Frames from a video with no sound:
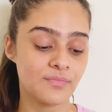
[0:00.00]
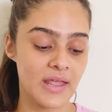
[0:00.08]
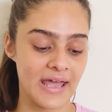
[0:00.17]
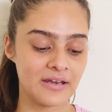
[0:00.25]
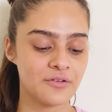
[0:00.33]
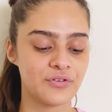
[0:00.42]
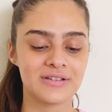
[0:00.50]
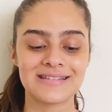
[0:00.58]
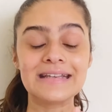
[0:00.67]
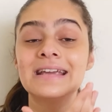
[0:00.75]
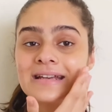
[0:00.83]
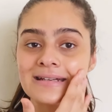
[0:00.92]
And if it's
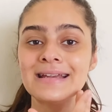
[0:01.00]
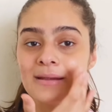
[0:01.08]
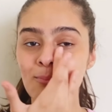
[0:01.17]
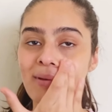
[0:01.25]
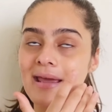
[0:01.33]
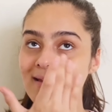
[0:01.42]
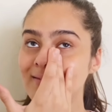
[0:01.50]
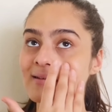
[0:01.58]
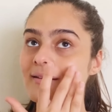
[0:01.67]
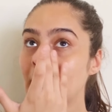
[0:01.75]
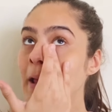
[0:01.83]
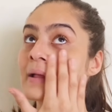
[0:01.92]
a cream base,
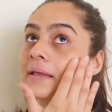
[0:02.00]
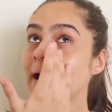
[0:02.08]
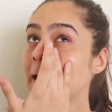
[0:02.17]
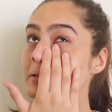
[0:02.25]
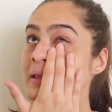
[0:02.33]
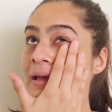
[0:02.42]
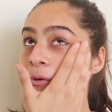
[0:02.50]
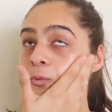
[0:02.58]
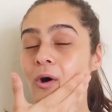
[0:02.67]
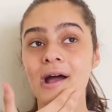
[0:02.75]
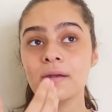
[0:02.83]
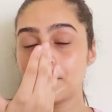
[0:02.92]
then I think
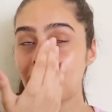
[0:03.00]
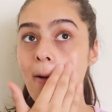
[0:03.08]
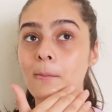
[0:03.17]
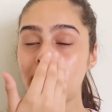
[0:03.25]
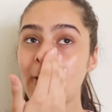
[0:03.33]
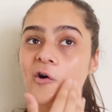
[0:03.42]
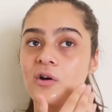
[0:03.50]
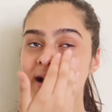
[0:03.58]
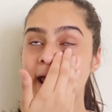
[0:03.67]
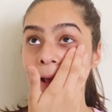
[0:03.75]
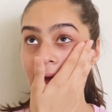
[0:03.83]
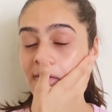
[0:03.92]
one pump or
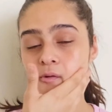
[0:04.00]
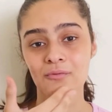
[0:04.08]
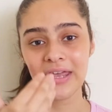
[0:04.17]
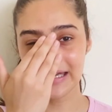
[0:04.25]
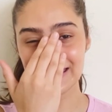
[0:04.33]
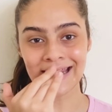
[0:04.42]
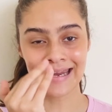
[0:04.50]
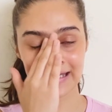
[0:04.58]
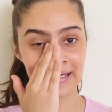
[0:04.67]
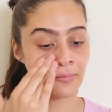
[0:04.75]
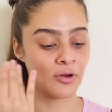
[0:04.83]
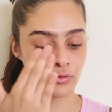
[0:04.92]
like very
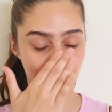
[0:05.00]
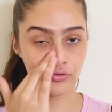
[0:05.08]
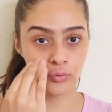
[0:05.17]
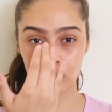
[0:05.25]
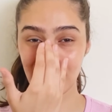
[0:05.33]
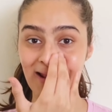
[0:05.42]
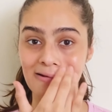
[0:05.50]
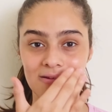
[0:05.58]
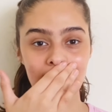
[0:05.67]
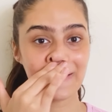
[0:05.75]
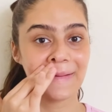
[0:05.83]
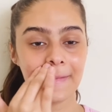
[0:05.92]
tiny amount of squeeze
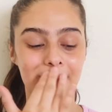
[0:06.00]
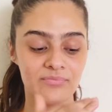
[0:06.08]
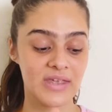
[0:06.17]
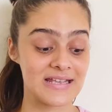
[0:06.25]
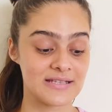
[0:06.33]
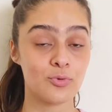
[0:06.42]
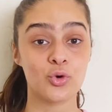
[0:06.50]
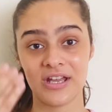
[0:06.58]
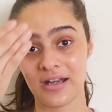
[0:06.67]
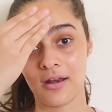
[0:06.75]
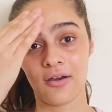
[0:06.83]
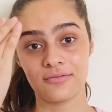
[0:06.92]
is more
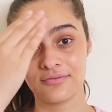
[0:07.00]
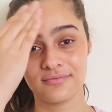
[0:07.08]
than enough.